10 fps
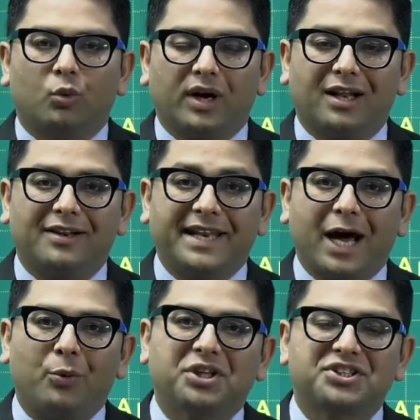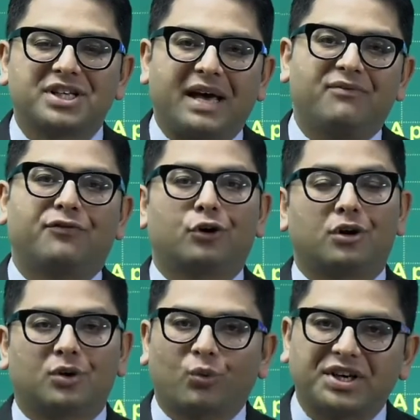Well, now it's time
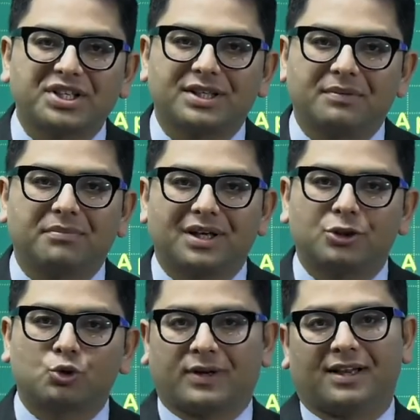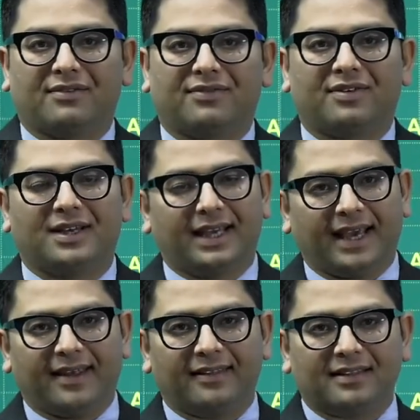for question number 12,
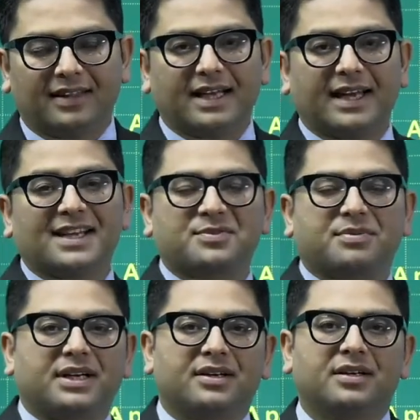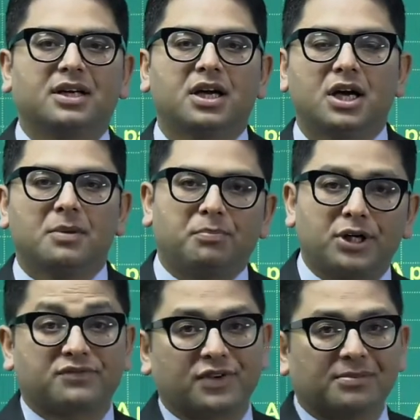and that has been
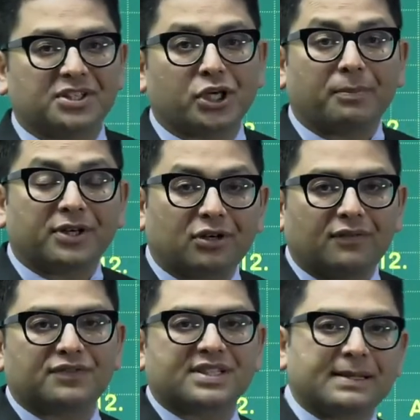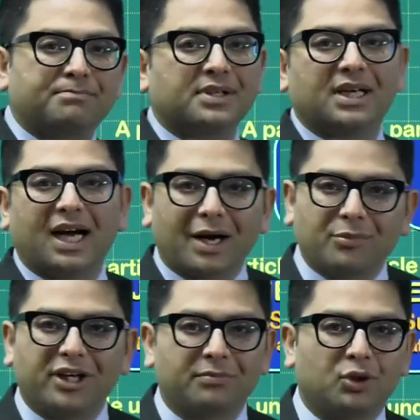put from the topic of simple
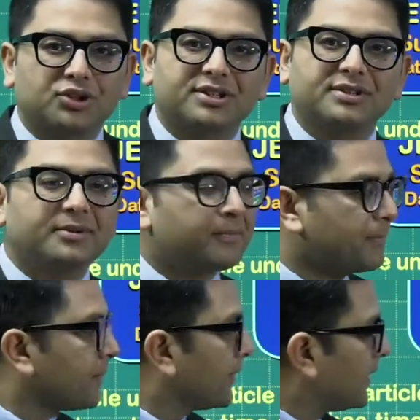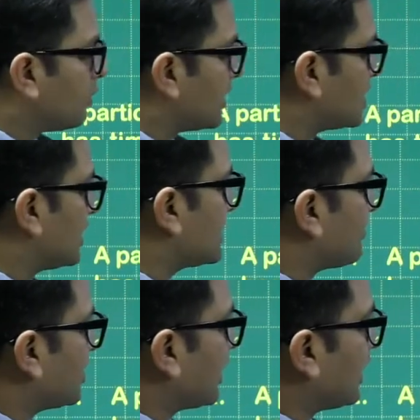harmonic motion. The question is
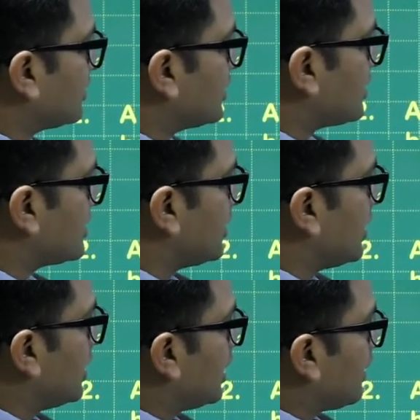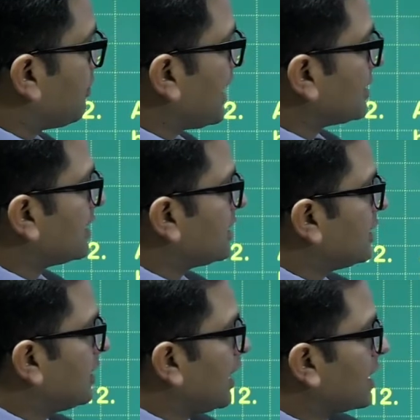something like this: a
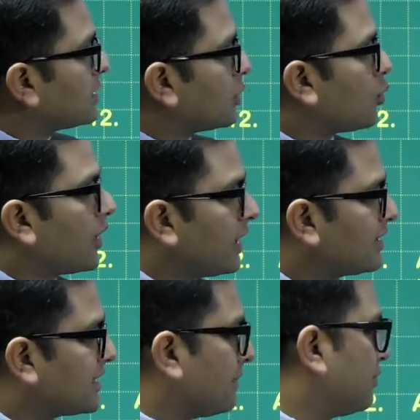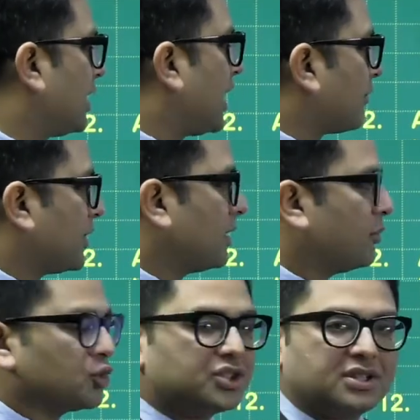particle undergoing simple harmonic
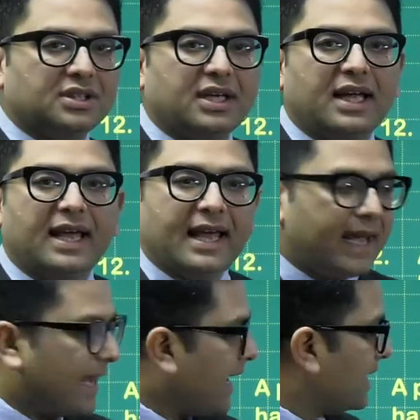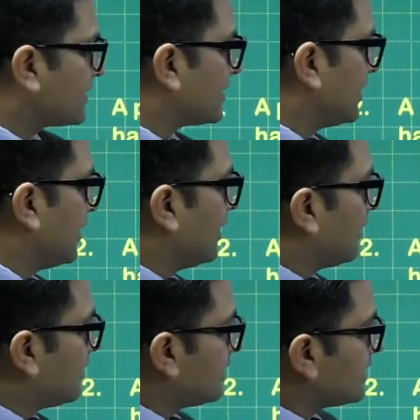motion has
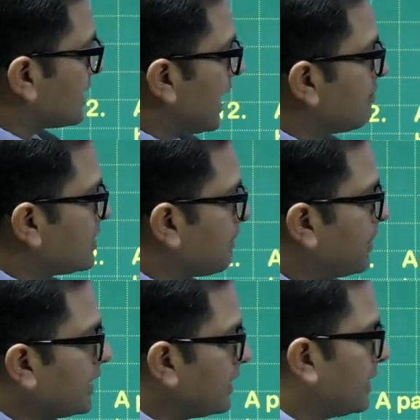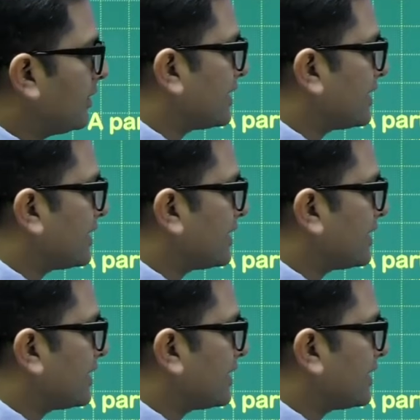the time-dependent